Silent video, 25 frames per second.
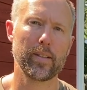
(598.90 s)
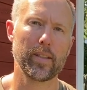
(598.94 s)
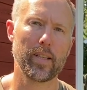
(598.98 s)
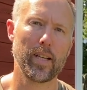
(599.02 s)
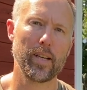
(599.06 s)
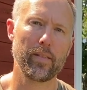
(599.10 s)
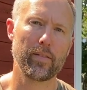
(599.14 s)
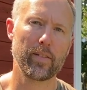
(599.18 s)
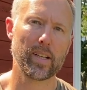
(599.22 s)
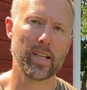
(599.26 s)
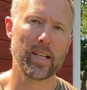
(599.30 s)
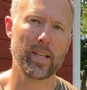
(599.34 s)

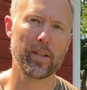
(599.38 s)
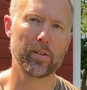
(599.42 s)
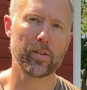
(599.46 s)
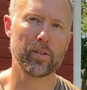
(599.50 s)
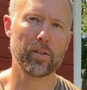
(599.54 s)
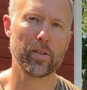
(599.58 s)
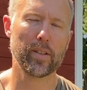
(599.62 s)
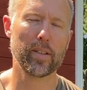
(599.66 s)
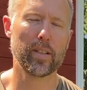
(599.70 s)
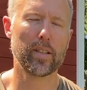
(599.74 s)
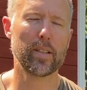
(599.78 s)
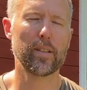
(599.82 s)
have cloud
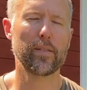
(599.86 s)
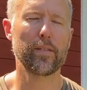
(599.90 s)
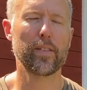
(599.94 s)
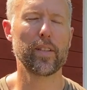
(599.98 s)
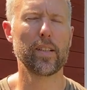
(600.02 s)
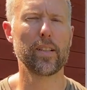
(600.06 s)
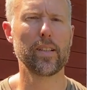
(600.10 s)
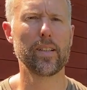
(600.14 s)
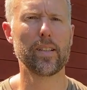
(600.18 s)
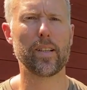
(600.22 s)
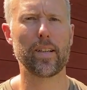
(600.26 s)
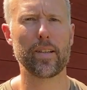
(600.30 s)

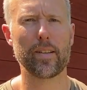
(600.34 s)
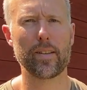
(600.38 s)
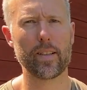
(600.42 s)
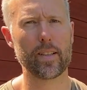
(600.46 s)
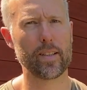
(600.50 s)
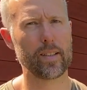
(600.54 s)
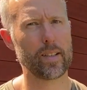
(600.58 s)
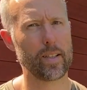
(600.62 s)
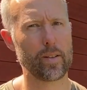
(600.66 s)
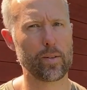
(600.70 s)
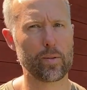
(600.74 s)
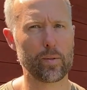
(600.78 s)
connectivity. I
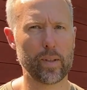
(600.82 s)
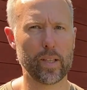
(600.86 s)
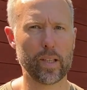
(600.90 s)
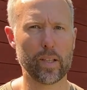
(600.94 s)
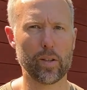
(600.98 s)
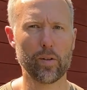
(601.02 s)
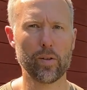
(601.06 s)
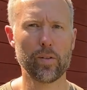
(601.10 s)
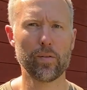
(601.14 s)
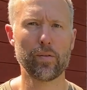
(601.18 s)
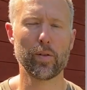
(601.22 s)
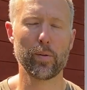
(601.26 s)
think that's really
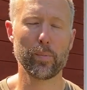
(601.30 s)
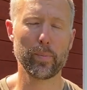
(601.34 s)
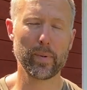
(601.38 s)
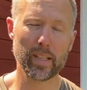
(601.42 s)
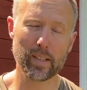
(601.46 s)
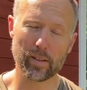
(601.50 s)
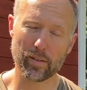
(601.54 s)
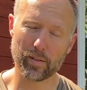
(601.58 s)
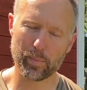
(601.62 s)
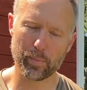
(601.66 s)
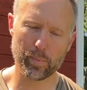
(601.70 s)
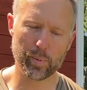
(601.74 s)
good. For me
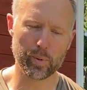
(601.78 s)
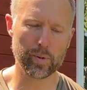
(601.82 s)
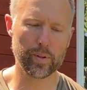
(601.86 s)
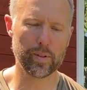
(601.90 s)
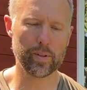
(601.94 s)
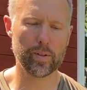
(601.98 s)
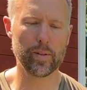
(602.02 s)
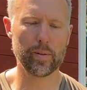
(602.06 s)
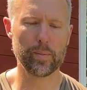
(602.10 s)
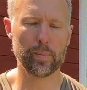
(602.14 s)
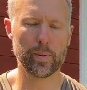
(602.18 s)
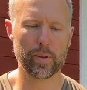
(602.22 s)
it's
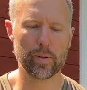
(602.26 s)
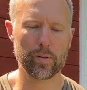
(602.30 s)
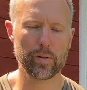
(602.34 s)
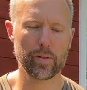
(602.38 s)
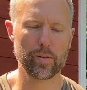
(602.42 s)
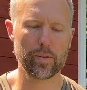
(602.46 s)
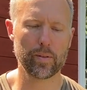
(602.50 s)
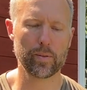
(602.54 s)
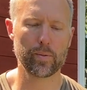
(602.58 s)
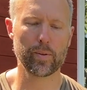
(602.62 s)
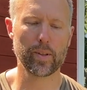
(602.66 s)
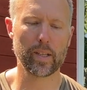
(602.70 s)
important
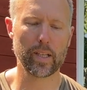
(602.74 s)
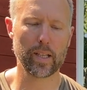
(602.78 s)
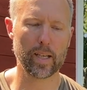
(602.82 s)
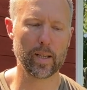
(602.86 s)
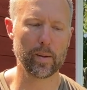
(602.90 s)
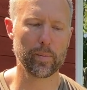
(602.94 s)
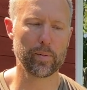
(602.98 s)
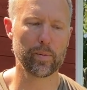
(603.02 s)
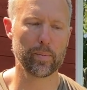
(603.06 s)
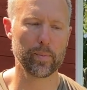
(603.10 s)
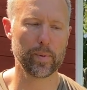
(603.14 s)
because it really helps